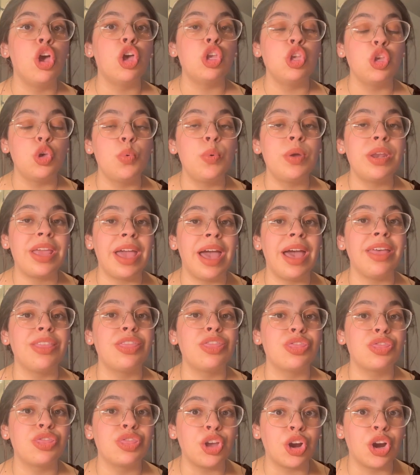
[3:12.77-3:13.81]
you would get
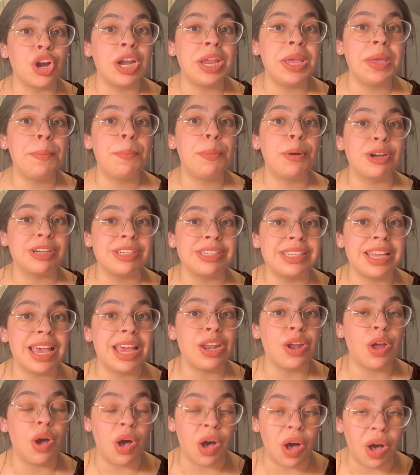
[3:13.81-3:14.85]
thirty
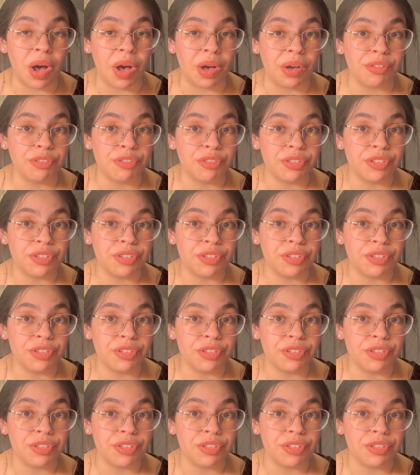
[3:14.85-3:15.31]
percent off.